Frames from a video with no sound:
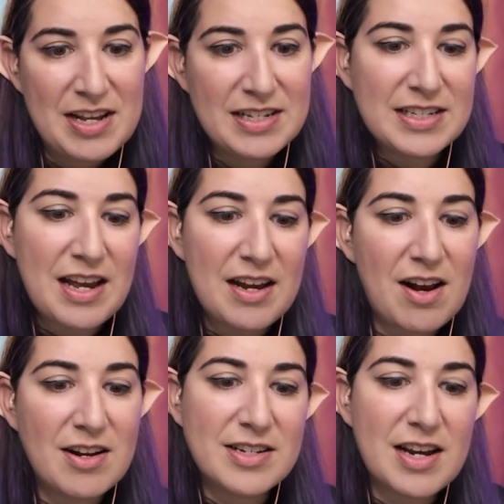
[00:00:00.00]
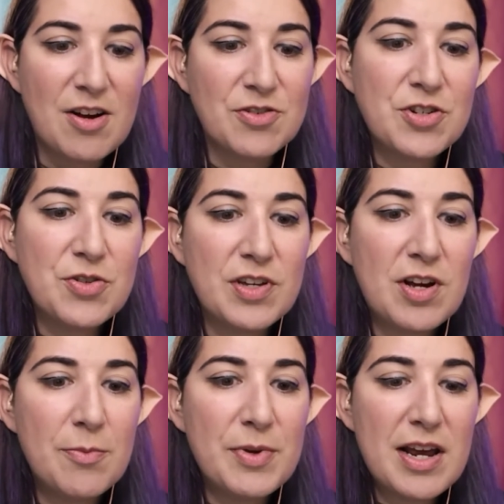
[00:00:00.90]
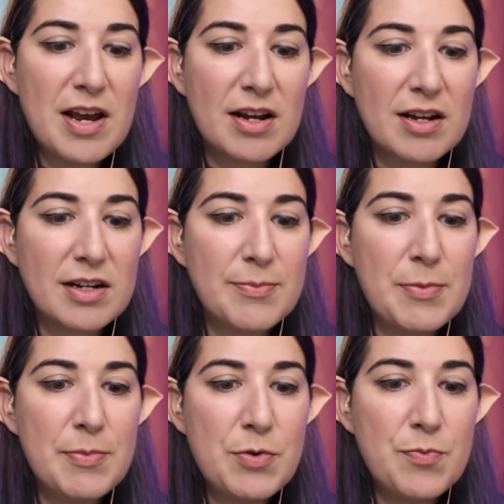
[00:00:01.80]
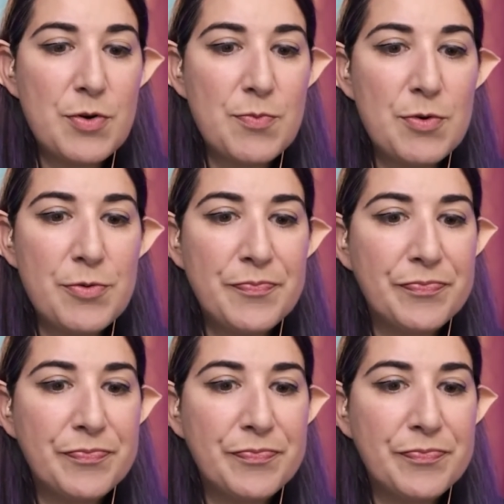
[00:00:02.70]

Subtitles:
Let's head on down to the almanac. Boop, boop, boop.